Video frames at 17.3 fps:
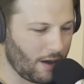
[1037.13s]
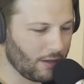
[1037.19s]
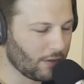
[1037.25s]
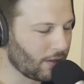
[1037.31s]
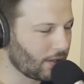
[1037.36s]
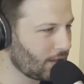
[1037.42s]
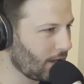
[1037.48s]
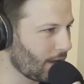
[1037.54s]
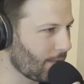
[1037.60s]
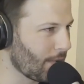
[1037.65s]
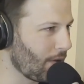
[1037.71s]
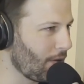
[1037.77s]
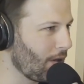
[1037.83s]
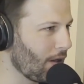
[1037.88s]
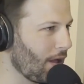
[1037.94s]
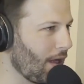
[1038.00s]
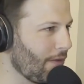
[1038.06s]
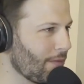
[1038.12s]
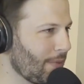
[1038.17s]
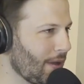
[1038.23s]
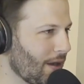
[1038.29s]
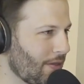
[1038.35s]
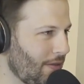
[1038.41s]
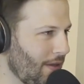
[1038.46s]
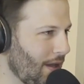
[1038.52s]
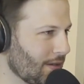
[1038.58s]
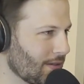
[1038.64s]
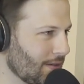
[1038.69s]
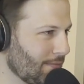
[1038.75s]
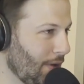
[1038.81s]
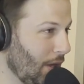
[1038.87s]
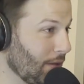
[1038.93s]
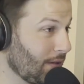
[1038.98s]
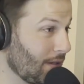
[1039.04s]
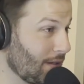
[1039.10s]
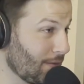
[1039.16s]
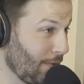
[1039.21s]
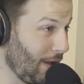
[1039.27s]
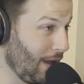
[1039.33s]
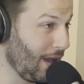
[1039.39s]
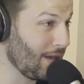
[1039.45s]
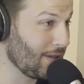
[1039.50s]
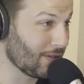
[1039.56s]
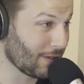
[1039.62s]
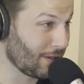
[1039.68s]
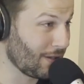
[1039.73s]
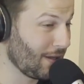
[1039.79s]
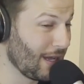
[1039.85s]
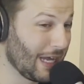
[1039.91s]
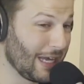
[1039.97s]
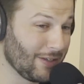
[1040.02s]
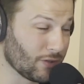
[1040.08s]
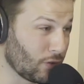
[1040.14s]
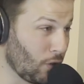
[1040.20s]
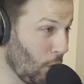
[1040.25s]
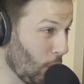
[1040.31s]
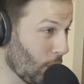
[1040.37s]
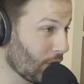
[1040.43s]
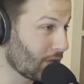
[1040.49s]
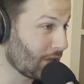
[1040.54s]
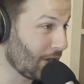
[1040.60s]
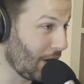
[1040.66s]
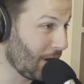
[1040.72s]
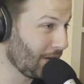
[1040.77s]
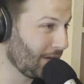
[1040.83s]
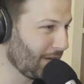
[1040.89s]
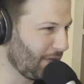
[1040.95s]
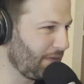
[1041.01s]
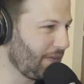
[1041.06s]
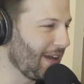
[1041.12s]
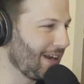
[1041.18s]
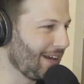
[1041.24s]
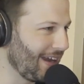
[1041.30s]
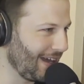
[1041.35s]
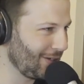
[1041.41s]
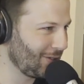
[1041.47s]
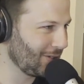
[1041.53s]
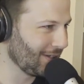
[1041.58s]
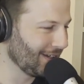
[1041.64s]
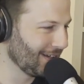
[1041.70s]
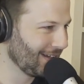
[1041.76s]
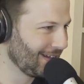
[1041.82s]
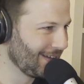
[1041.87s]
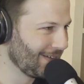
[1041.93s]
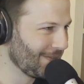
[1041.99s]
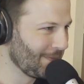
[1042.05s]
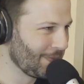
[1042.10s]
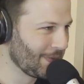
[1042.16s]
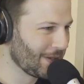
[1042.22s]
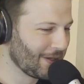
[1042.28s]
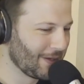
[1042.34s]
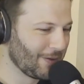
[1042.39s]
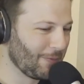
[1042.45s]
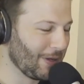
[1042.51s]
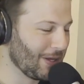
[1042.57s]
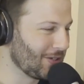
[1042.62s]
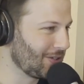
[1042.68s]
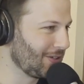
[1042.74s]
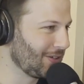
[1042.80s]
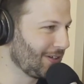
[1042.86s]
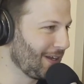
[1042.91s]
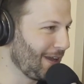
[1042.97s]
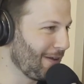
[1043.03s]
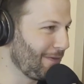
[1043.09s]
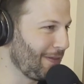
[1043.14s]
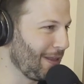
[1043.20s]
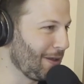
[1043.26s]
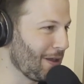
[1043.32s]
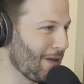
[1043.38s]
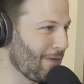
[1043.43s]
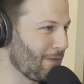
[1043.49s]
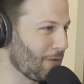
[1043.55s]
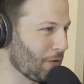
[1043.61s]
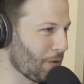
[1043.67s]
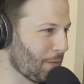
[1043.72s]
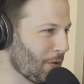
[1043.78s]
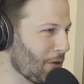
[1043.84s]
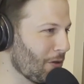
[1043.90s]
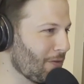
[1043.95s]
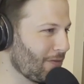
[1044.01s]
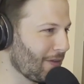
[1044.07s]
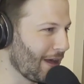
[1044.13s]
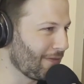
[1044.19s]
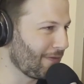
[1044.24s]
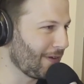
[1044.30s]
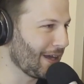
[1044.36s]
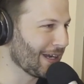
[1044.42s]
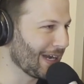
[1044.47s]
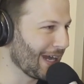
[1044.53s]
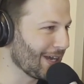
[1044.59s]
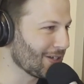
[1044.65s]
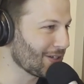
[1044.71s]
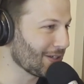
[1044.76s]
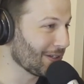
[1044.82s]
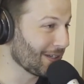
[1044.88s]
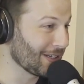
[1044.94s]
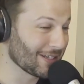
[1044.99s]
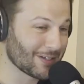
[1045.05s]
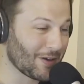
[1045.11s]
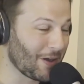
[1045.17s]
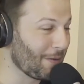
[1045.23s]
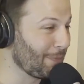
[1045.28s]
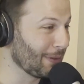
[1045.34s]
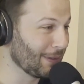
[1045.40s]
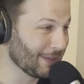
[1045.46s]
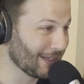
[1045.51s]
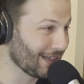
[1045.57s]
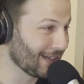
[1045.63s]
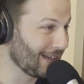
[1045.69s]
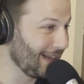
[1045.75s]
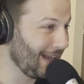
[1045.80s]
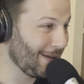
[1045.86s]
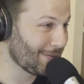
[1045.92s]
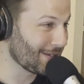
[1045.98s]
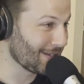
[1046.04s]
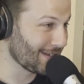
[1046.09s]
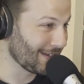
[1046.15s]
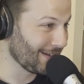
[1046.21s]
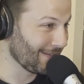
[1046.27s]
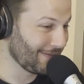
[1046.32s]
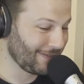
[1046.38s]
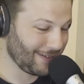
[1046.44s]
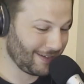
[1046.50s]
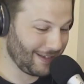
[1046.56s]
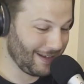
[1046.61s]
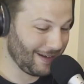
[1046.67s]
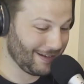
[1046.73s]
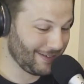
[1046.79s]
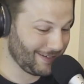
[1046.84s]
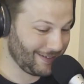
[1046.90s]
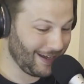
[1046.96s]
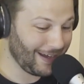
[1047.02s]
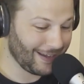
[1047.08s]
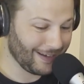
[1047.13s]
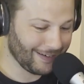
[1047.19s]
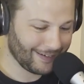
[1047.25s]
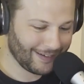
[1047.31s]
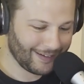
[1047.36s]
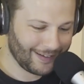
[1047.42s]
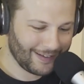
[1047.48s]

Look, don't get me wrong, I'll have about 1,000 multis where he's a cornerstone, the foundation. Which, if you remove that foundation, the entire building collapses in a second.